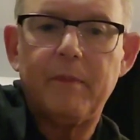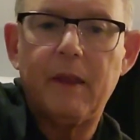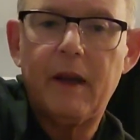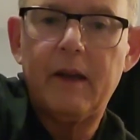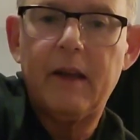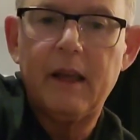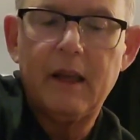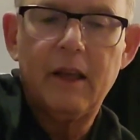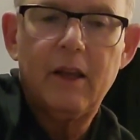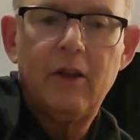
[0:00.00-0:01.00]
then
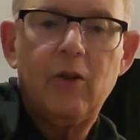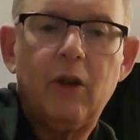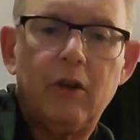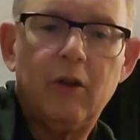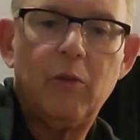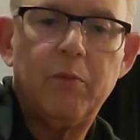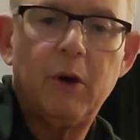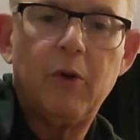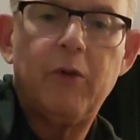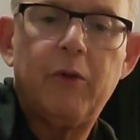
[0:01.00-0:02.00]
you can do
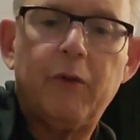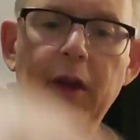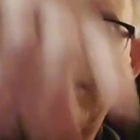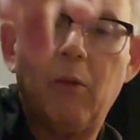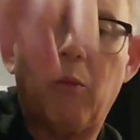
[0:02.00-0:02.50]
both feet,